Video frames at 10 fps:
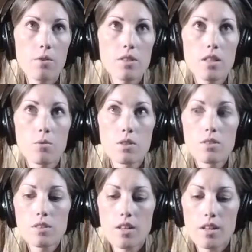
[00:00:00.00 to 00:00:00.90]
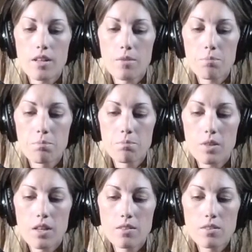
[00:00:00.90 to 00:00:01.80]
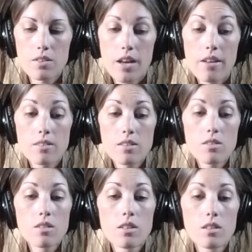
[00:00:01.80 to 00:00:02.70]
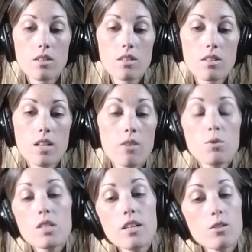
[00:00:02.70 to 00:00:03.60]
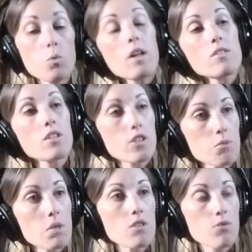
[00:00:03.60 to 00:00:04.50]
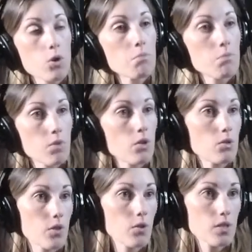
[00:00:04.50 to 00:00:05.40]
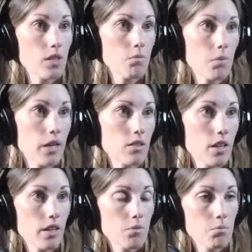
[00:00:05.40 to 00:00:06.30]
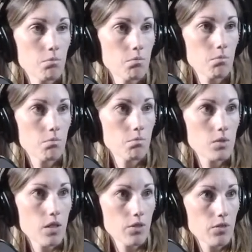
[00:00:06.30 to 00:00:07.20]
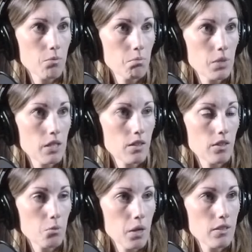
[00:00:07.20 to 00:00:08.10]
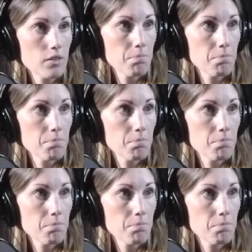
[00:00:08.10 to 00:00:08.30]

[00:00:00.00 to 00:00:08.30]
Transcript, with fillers: that it was um, as as it was done as well as it could be for those folks that might um, suffer from being colorblind.